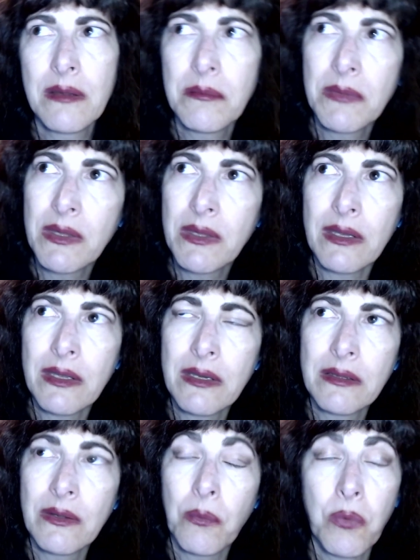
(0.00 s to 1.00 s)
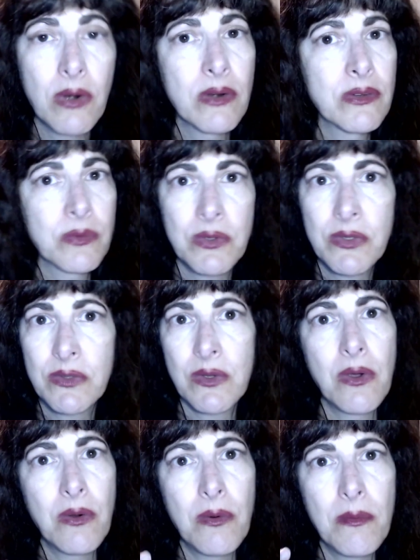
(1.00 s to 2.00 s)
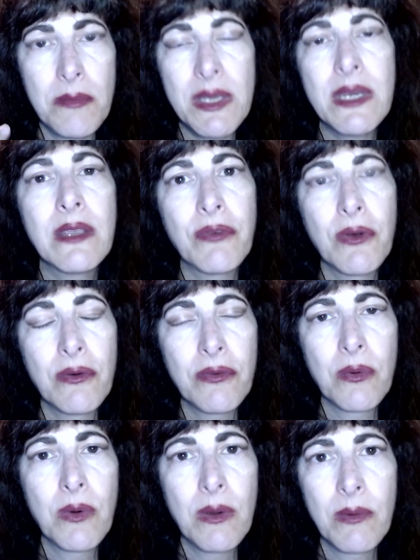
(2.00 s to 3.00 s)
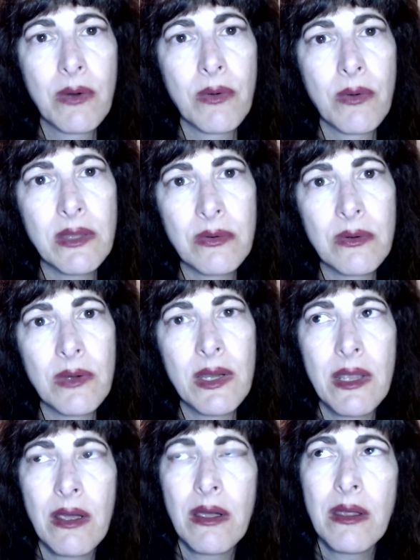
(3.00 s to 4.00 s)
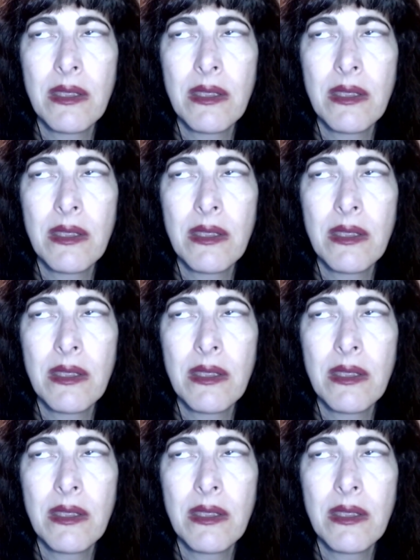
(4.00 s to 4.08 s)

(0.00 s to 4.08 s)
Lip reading: like, and the words were so meaningful for what we're going through right now.